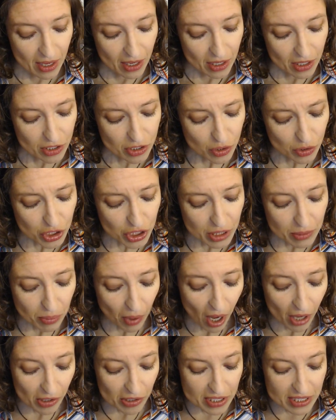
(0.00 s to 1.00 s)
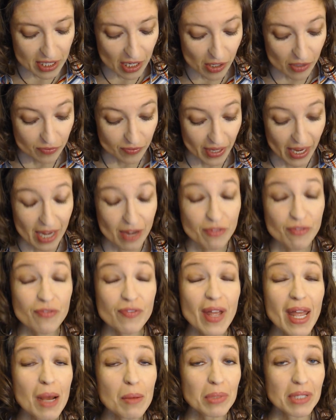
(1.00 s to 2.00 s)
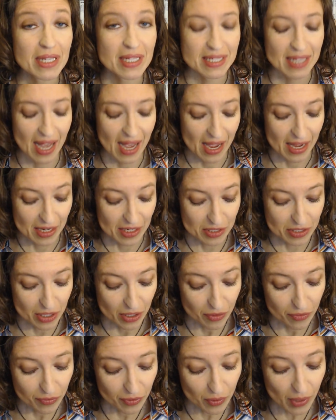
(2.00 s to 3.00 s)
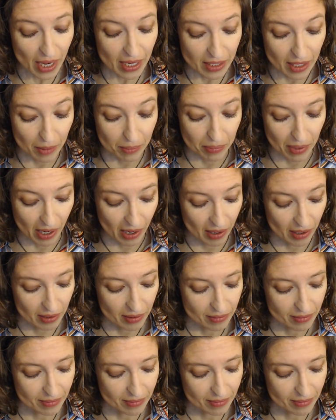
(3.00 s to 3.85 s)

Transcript: so she'd bought herself a family-size fruit and nut bar.